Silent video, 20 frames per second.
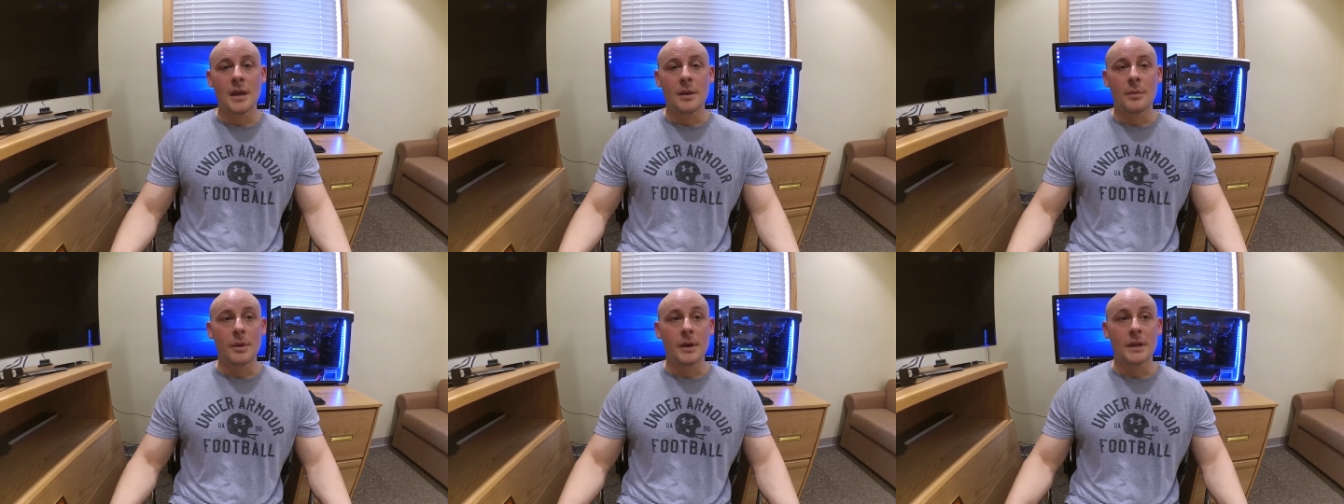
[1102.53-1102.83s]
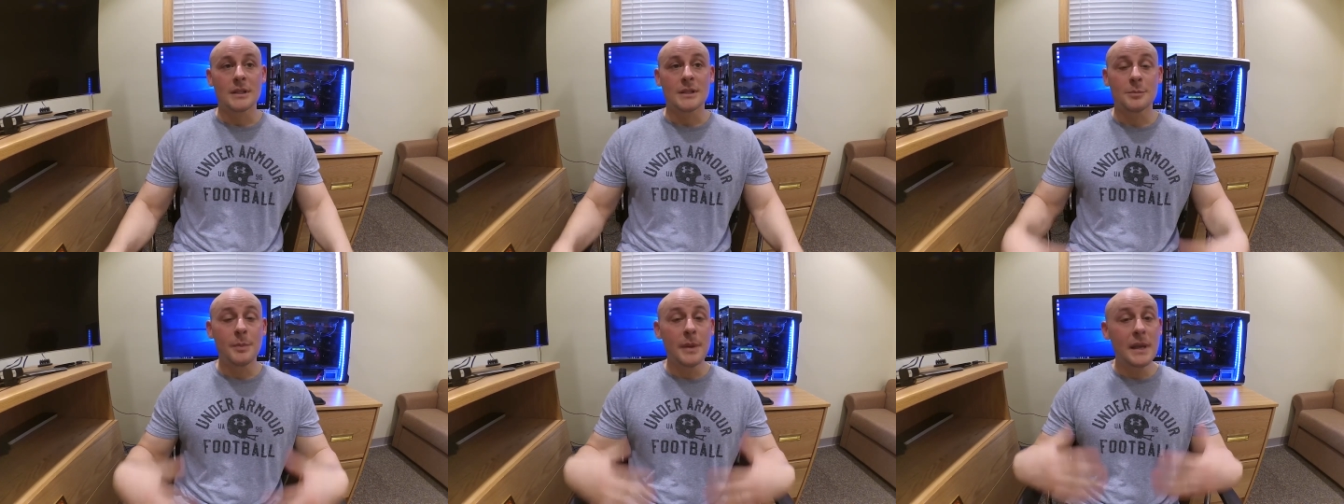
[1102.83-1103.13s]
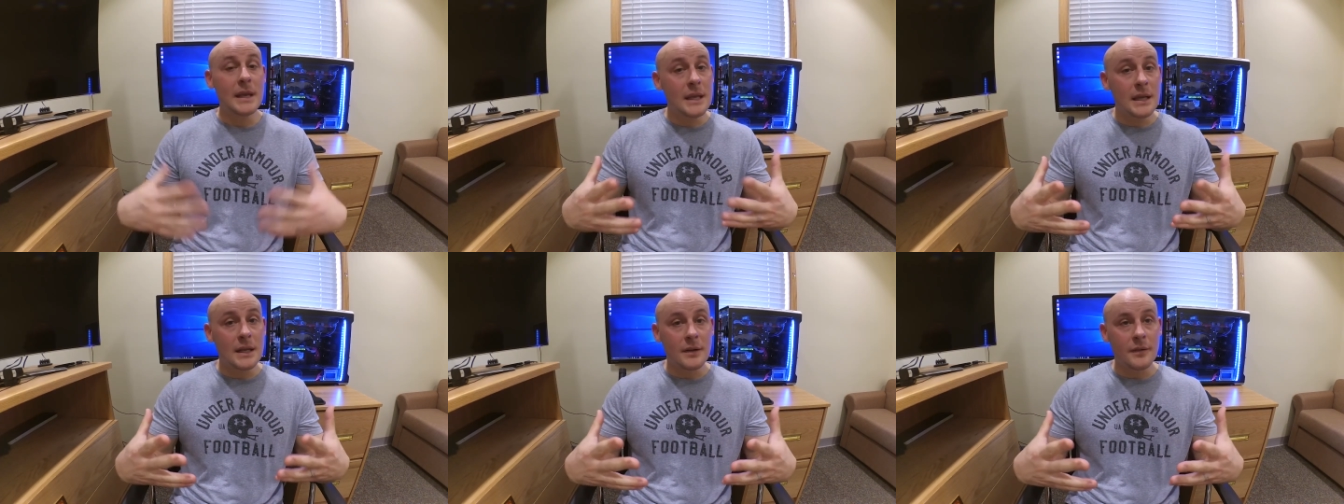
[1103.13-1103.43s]
But
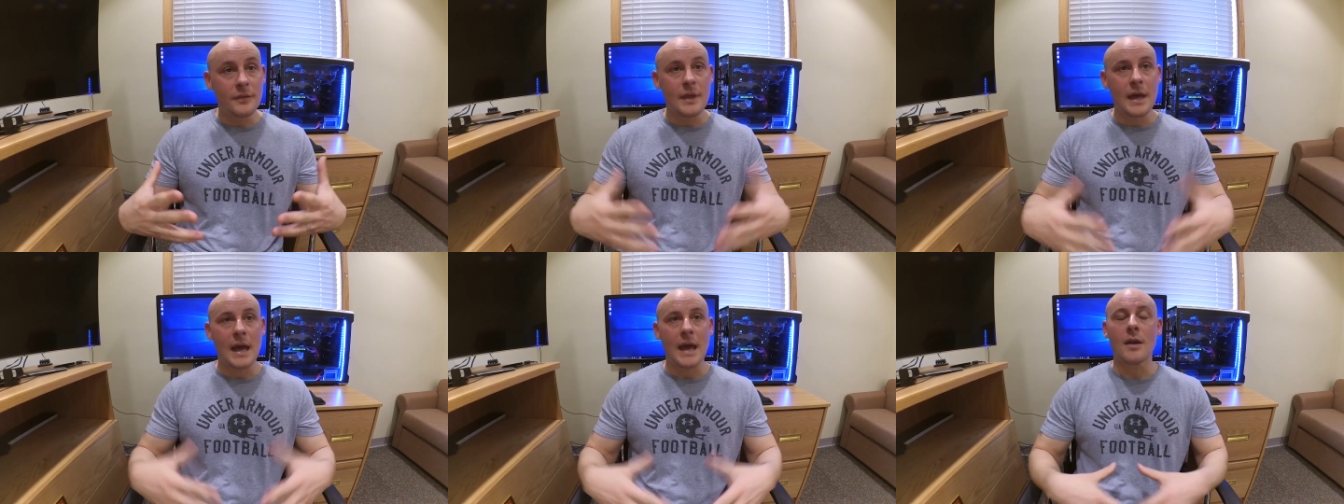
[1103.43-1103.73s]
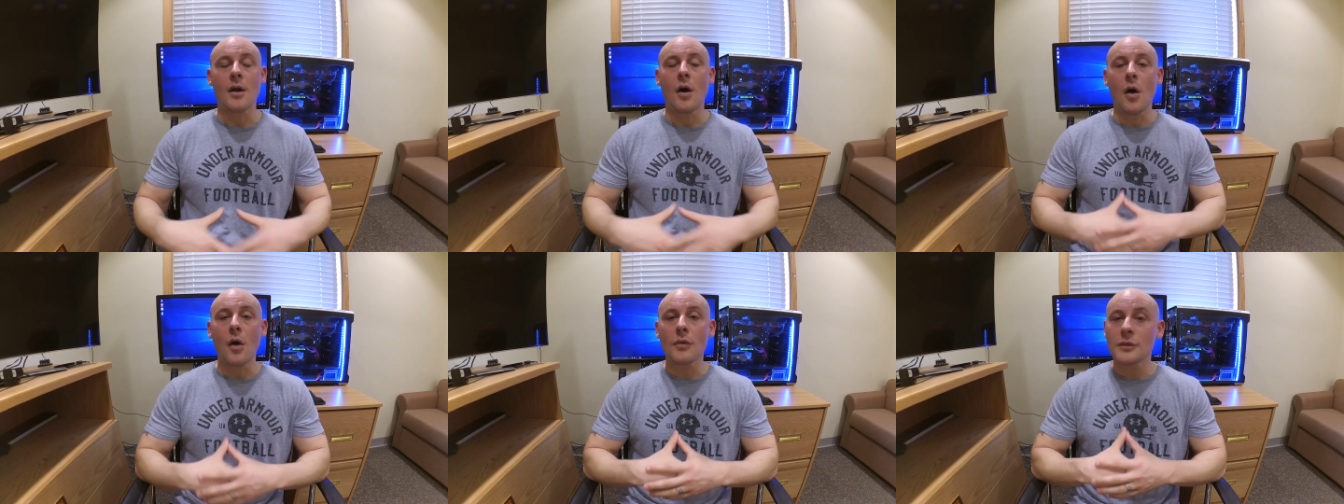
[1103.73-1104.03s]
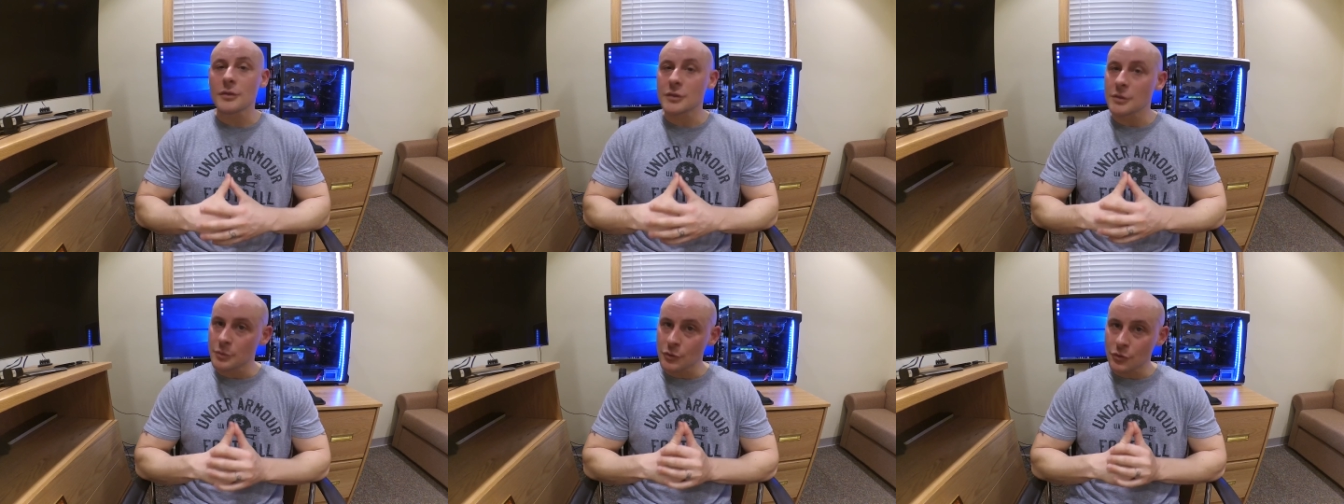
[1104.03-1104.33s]
speaking of that, all
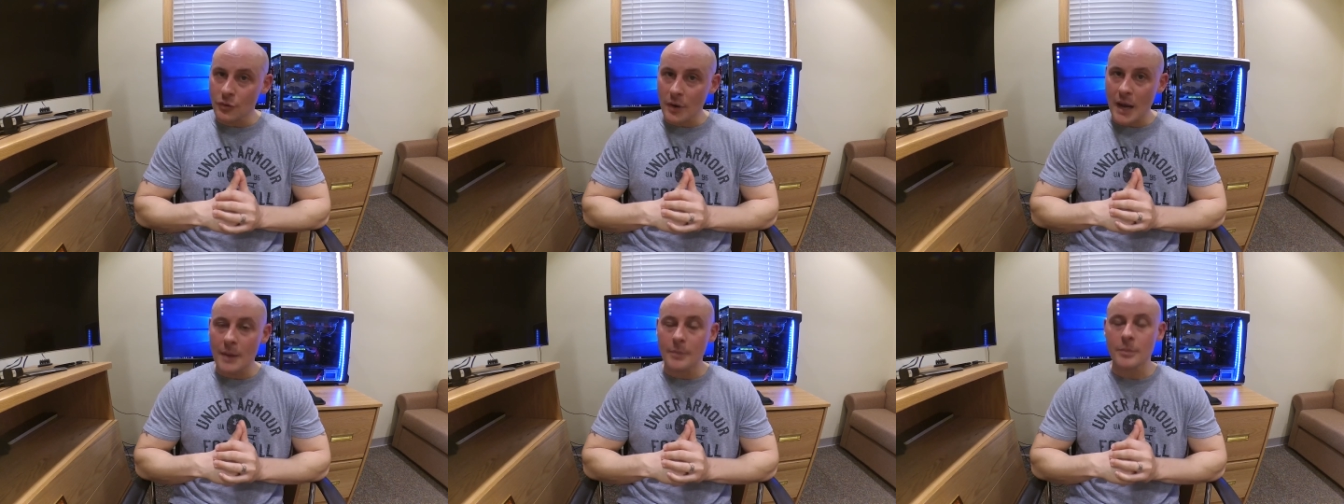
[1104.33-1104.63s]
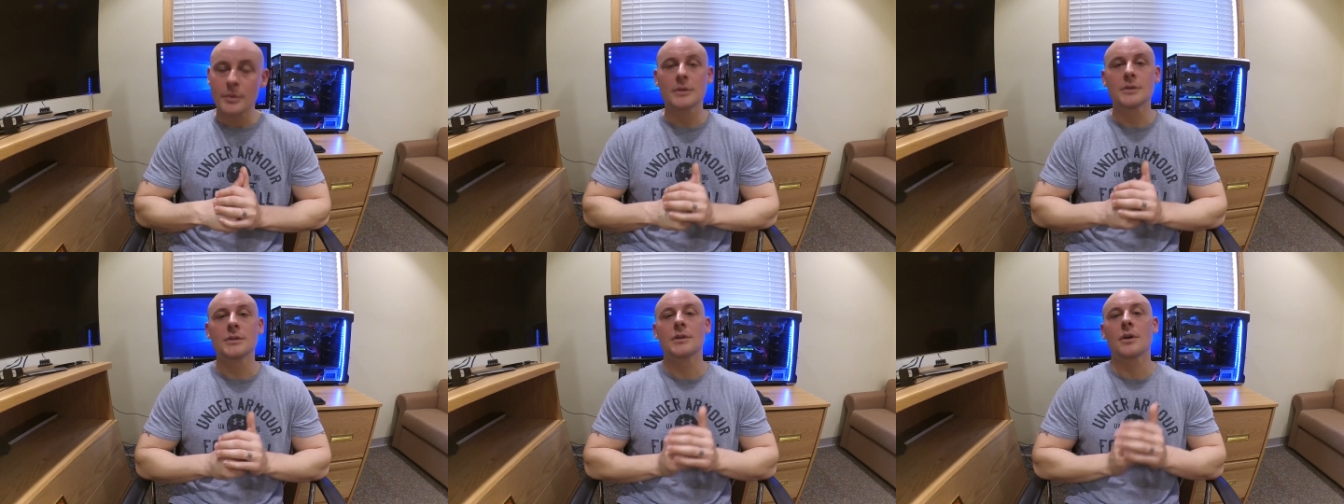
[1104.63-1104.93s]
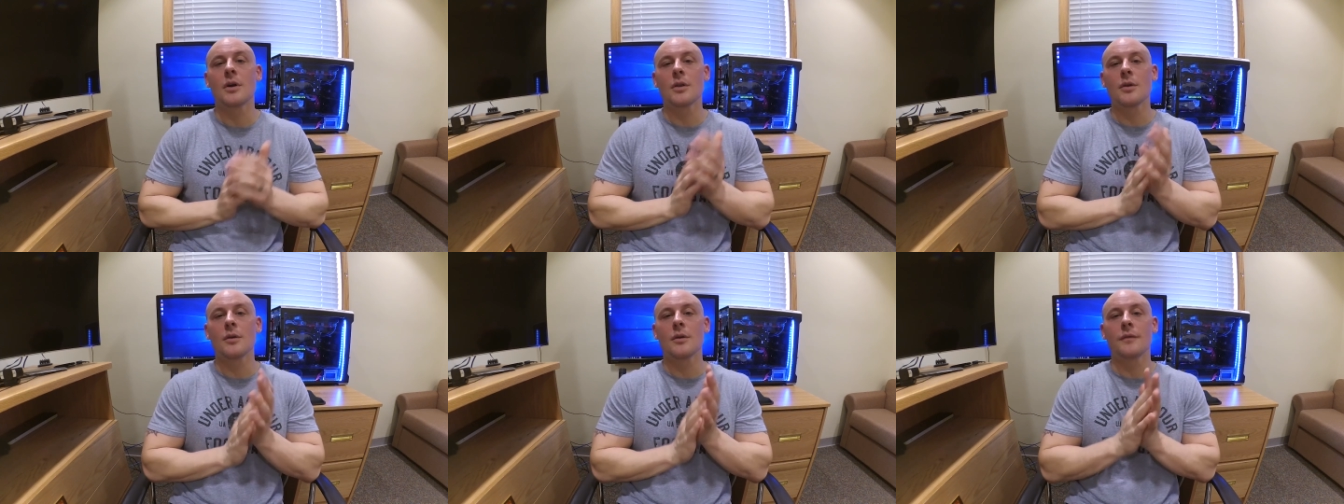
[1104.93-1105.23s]
the subscribers and
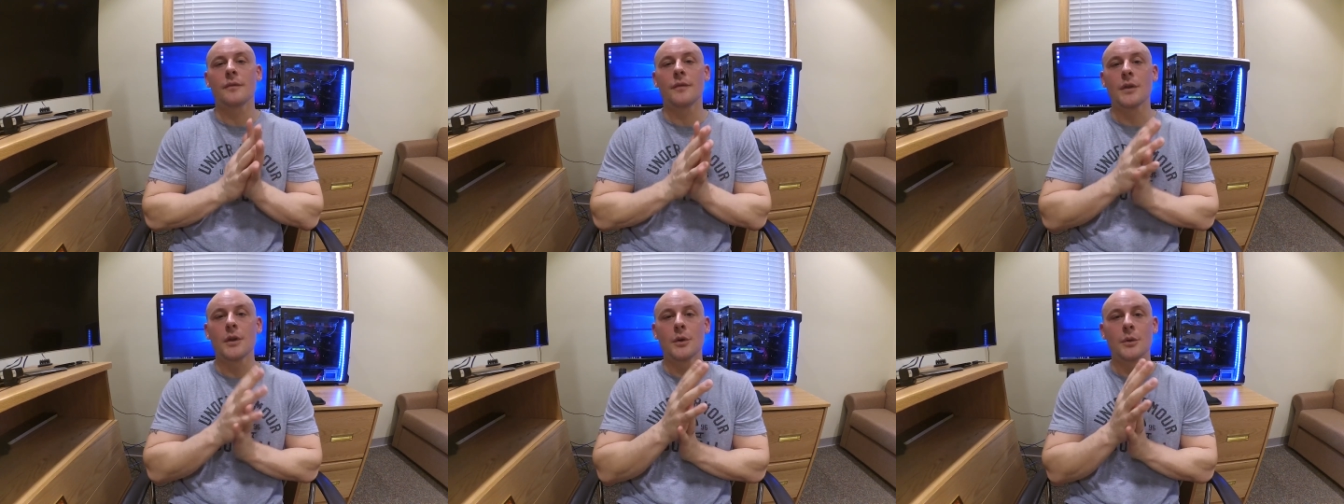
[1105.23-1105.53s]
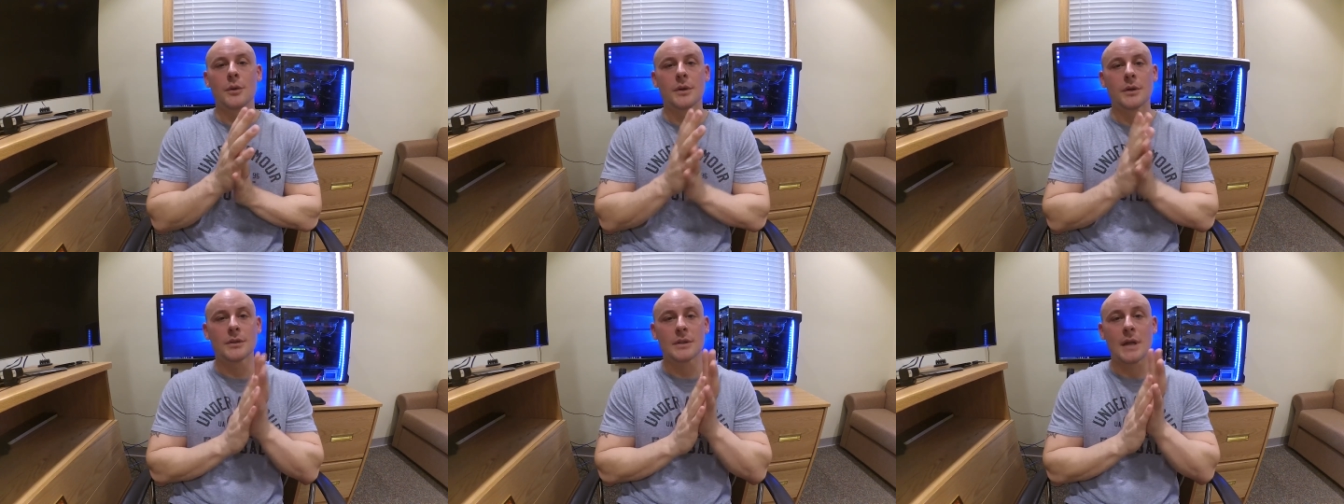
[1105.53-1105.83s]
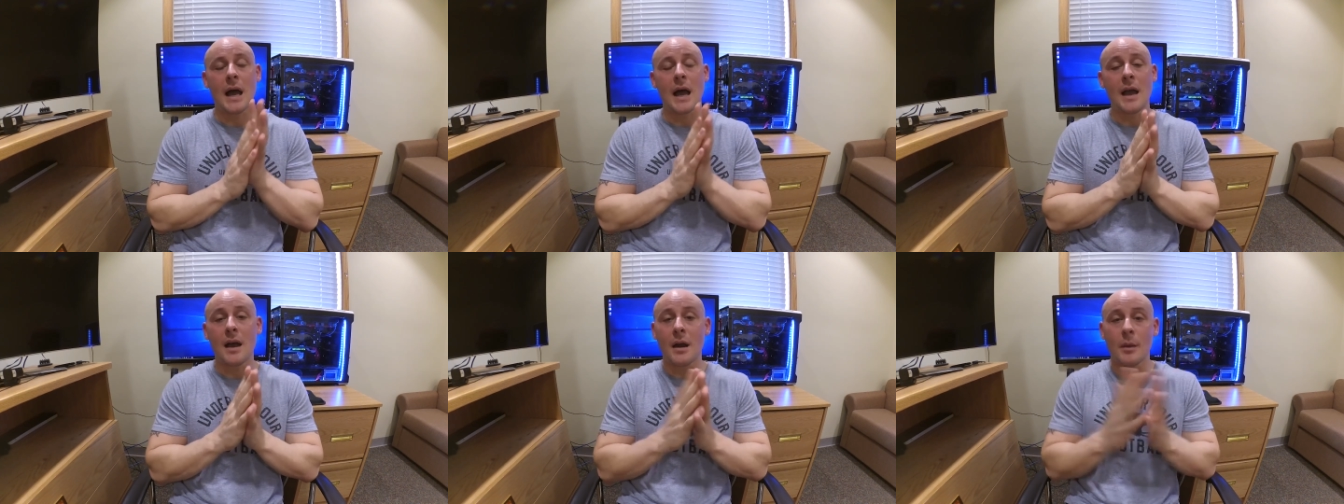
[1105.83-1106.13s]
all the viewers,
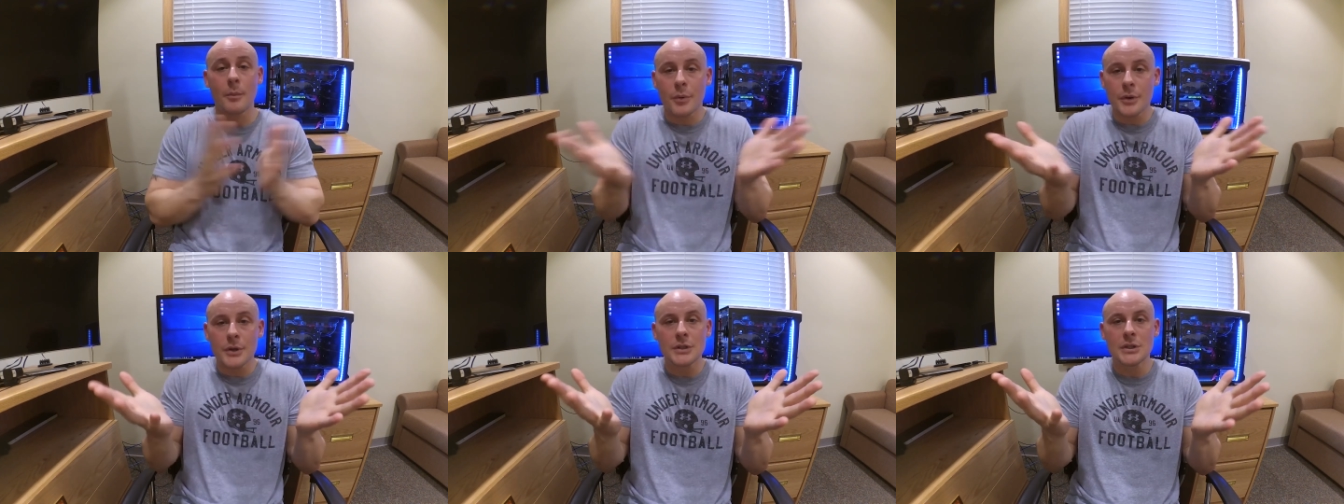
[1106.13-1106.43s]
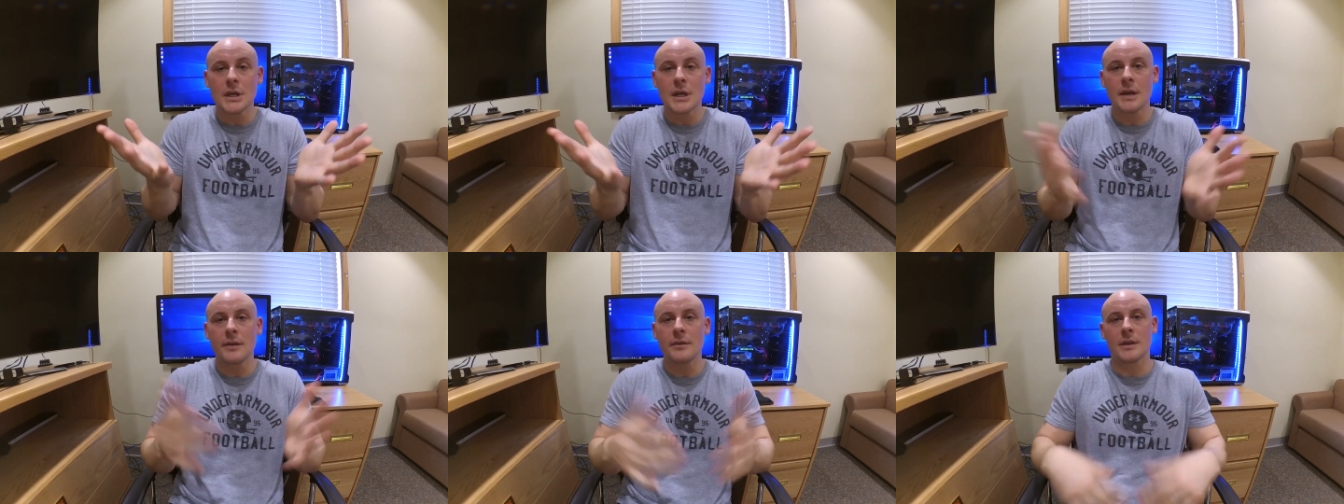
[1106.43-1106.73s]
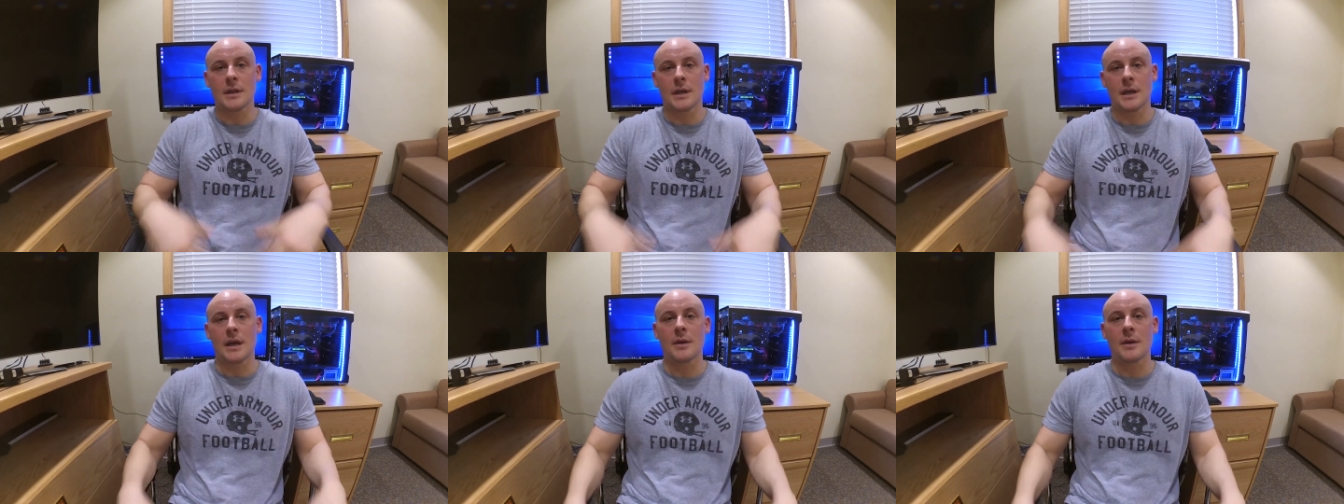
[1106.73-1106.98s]
I appreciate everything.